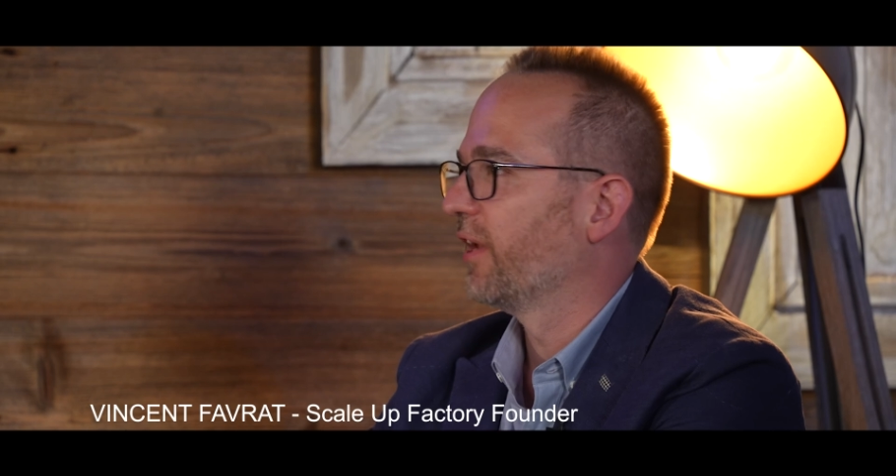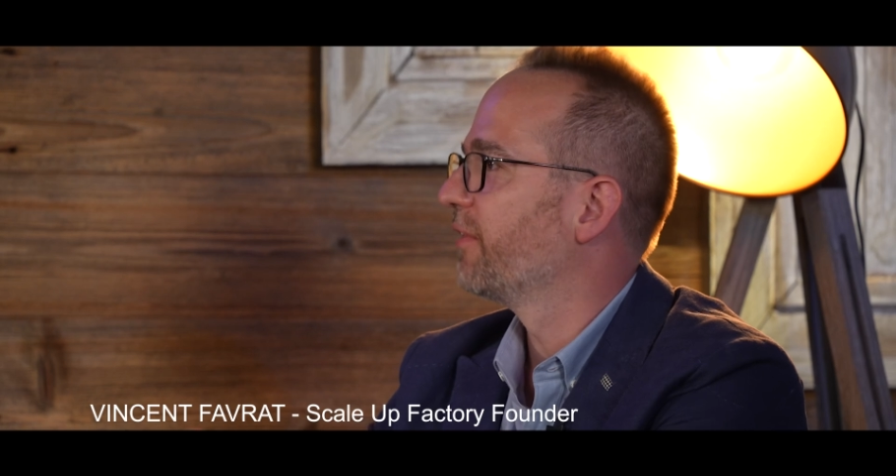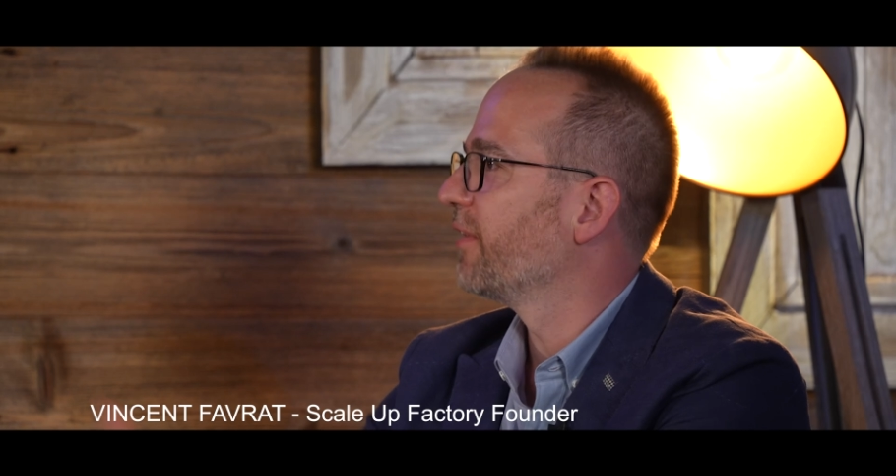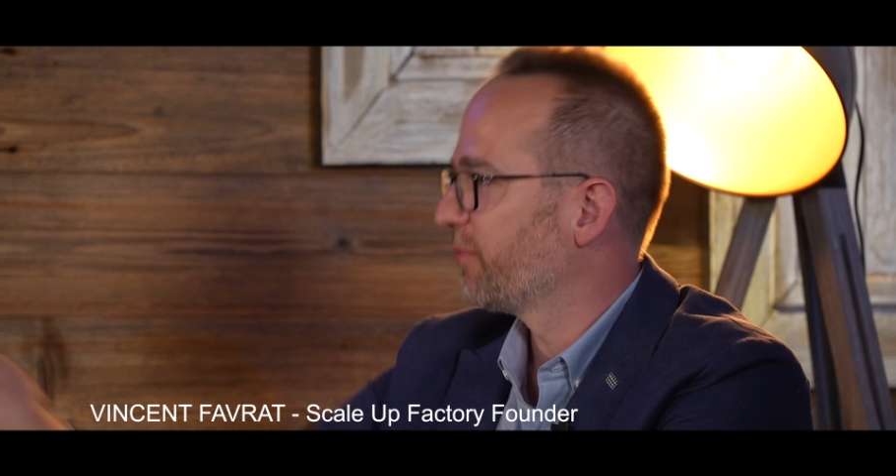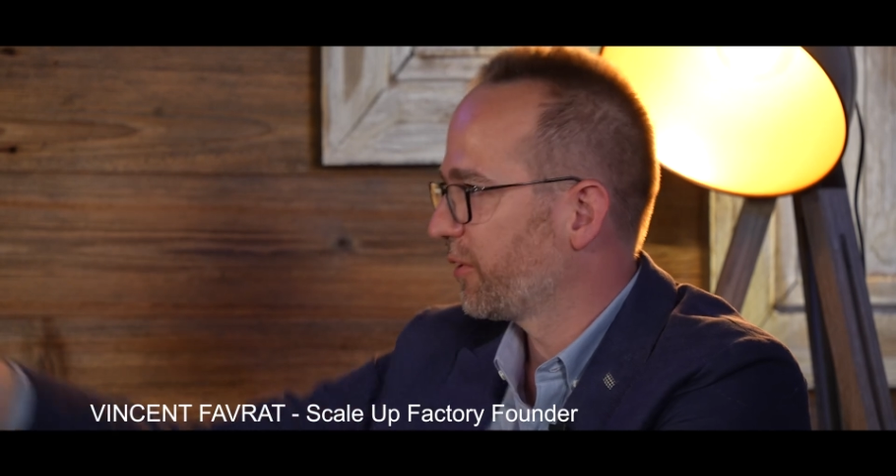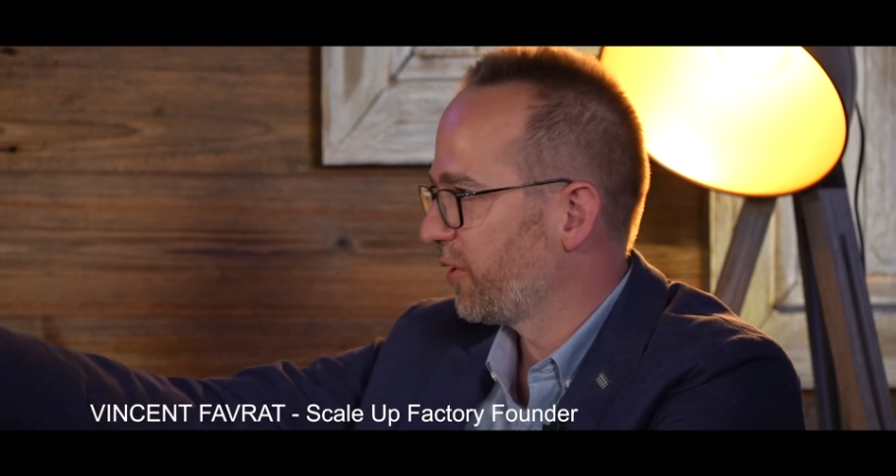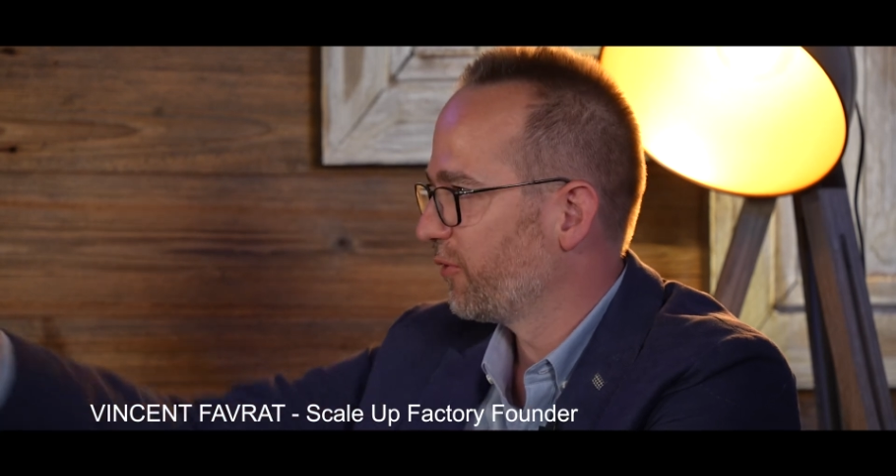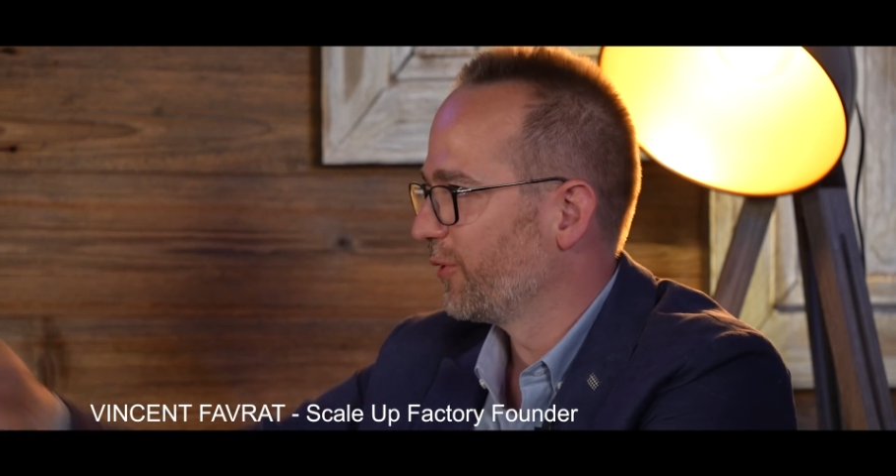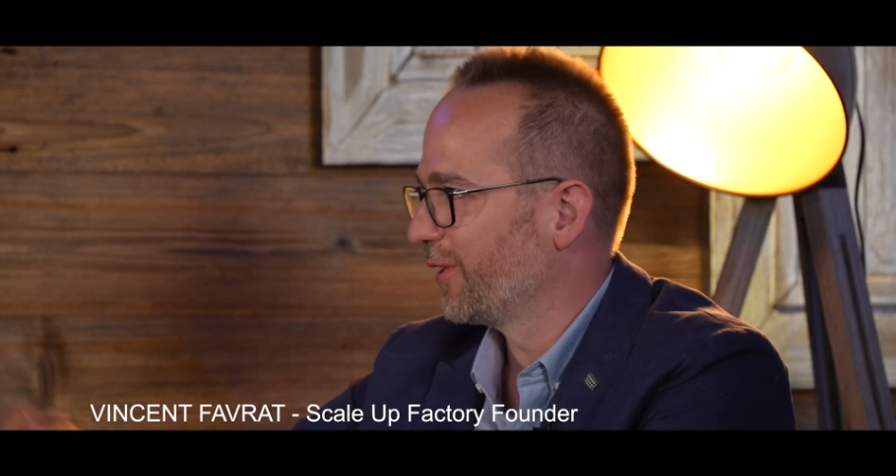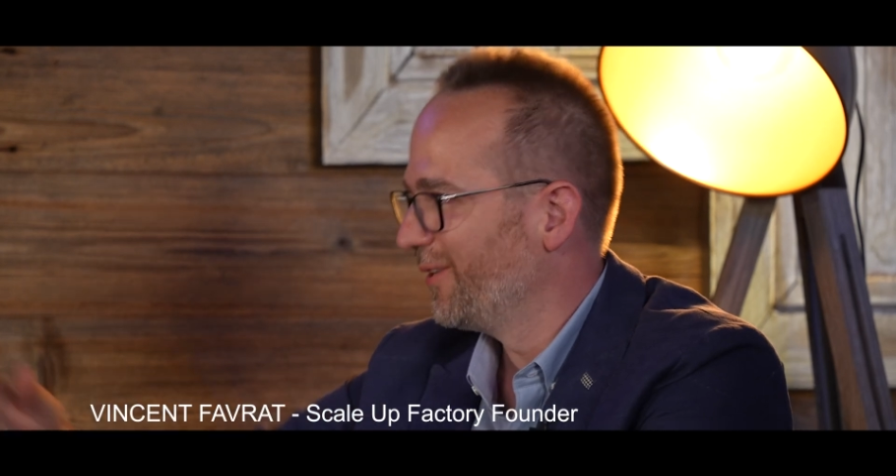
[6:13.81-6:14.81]
I think what you are
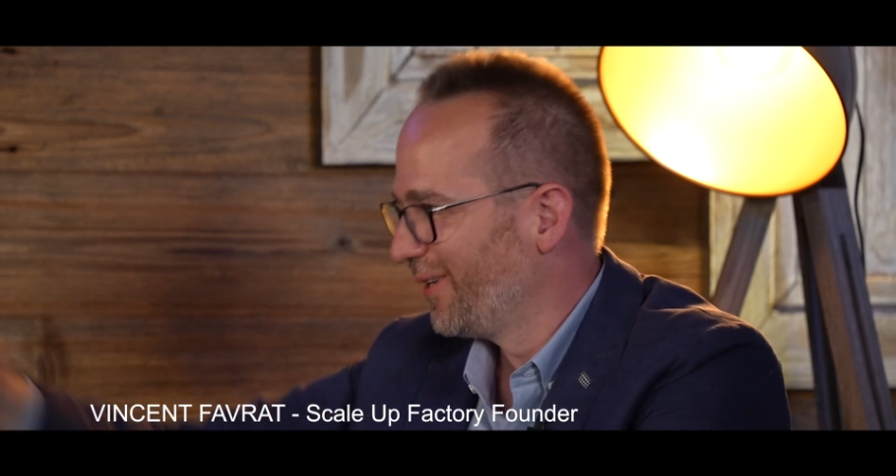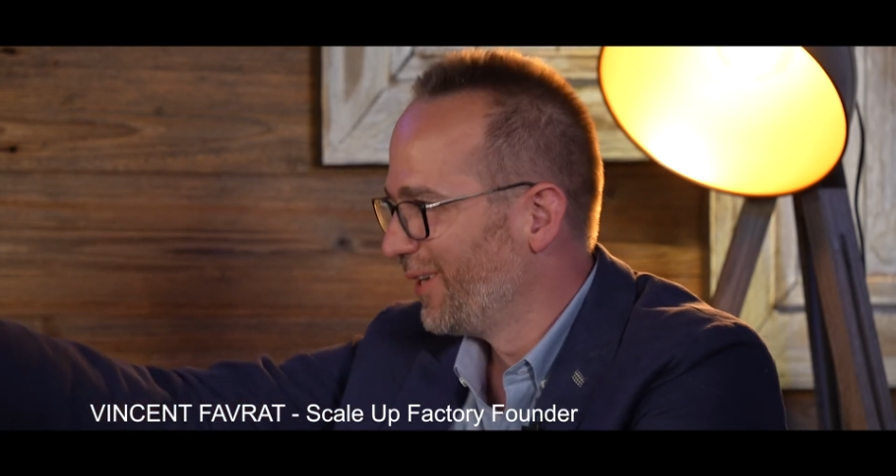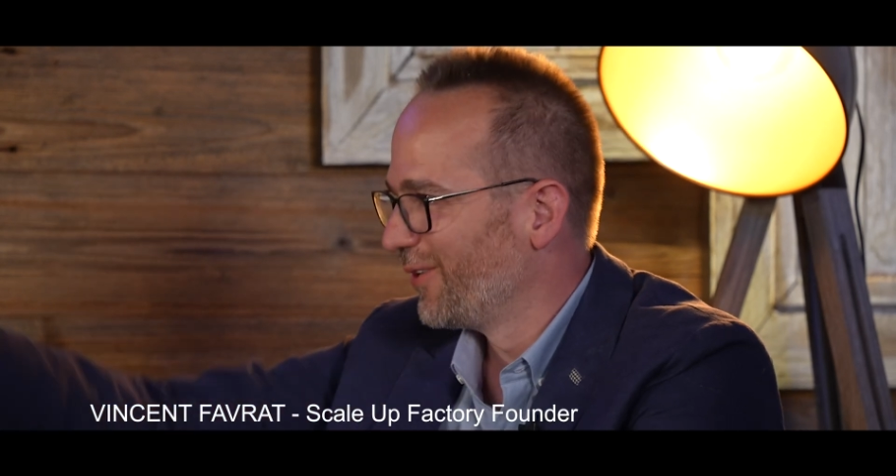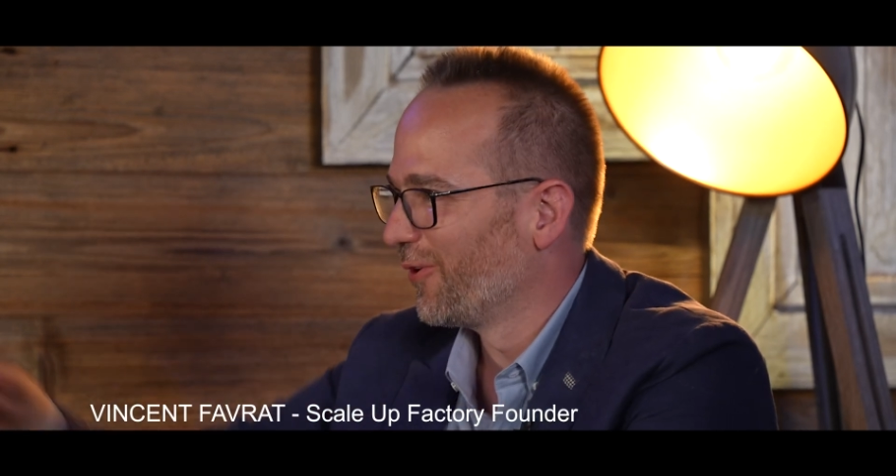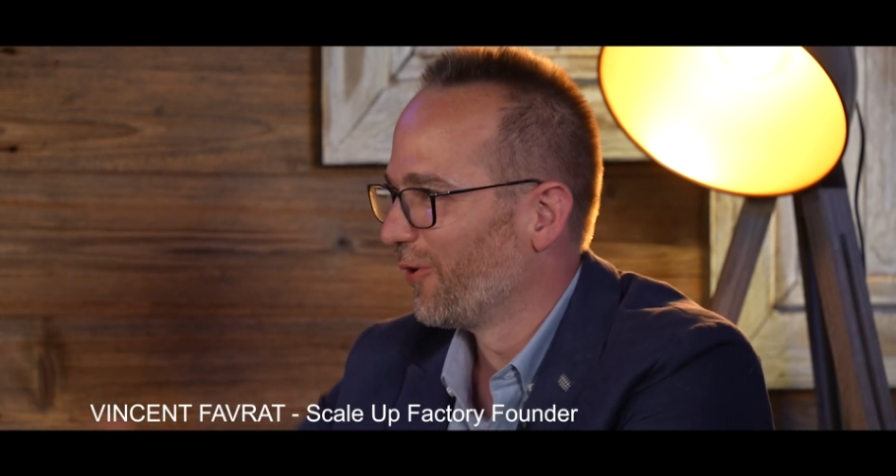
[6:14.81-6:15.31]
doing in the